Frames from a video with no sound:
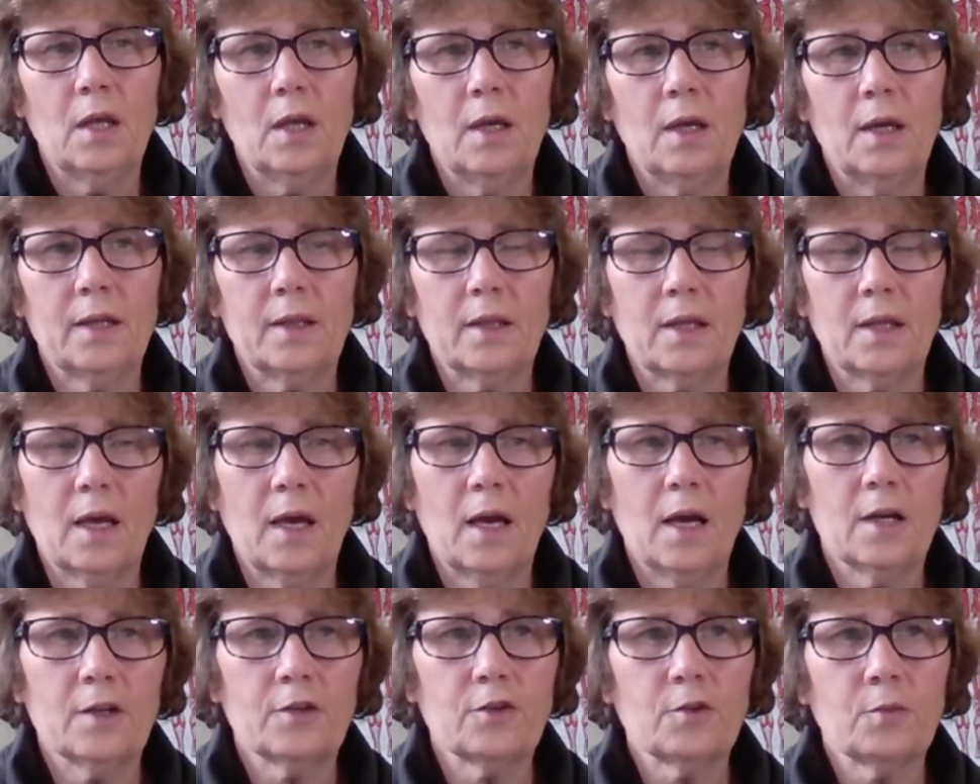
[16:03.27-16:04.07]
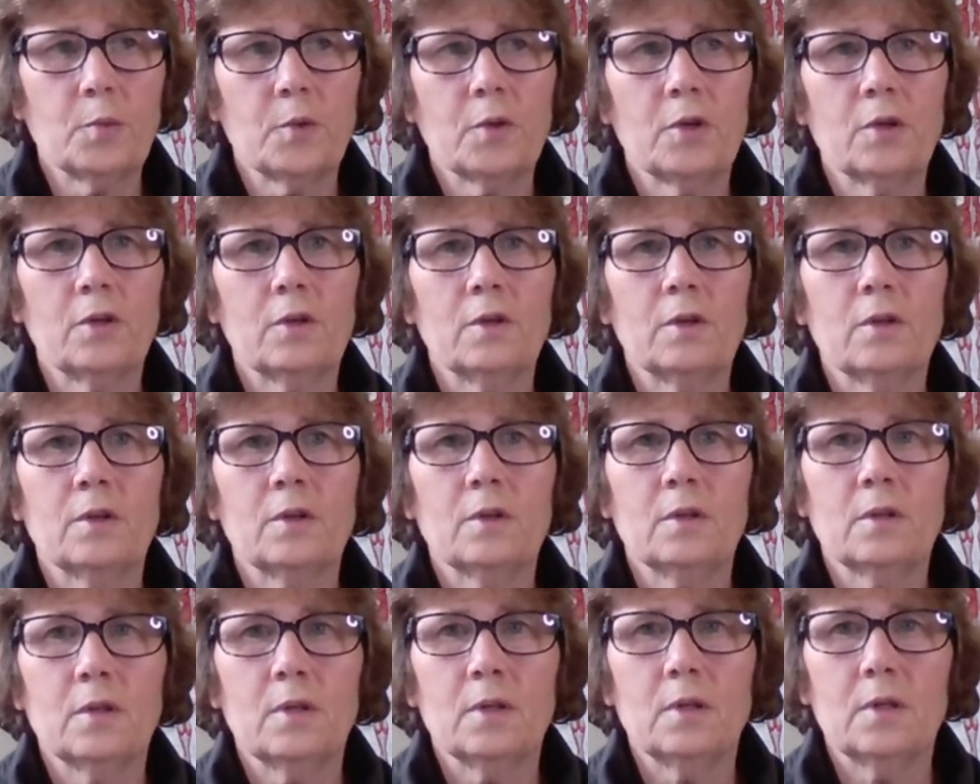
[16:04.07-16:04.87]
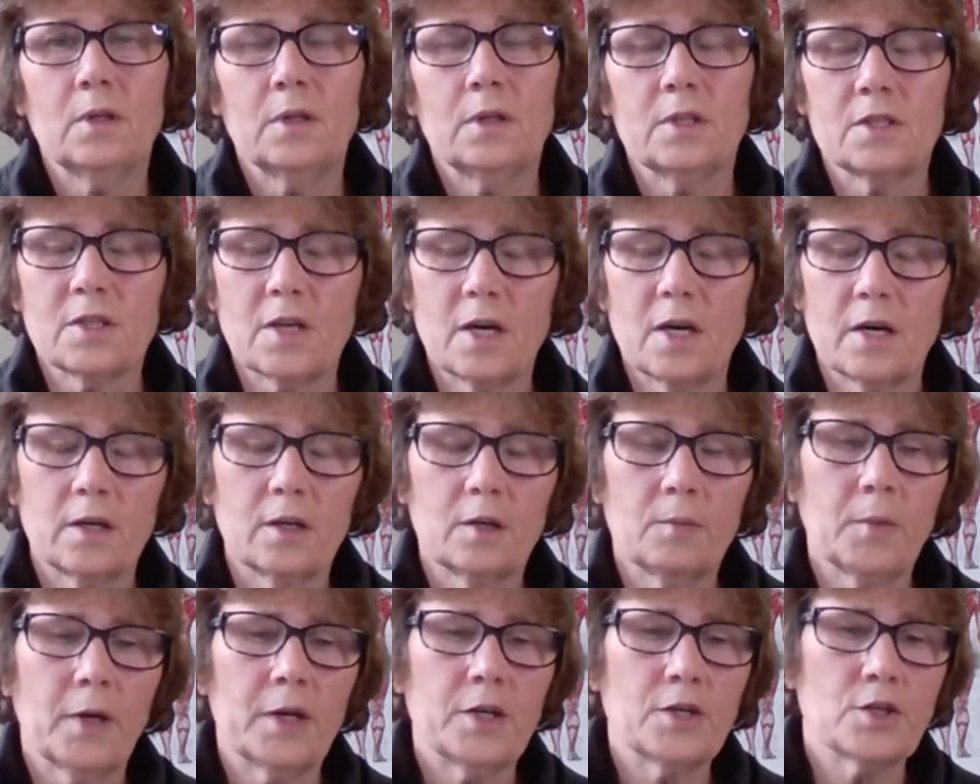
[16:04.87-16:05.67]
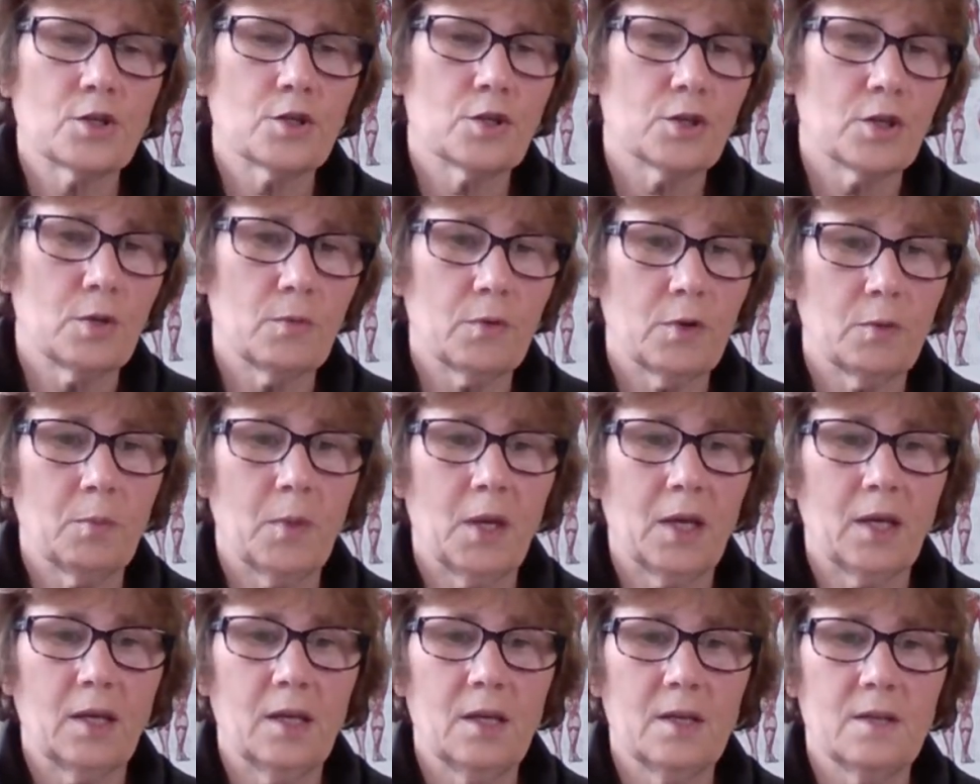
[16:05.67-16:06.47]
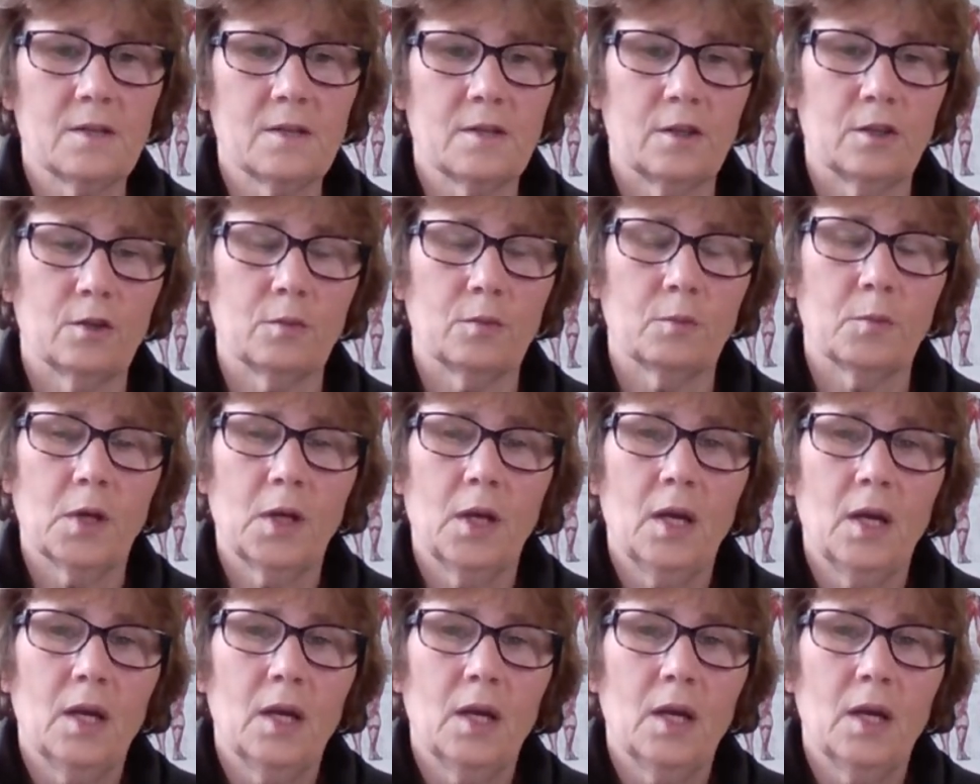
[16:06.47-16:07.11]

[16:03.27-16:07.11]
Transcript: at the hospital, it started my journey with magnesium.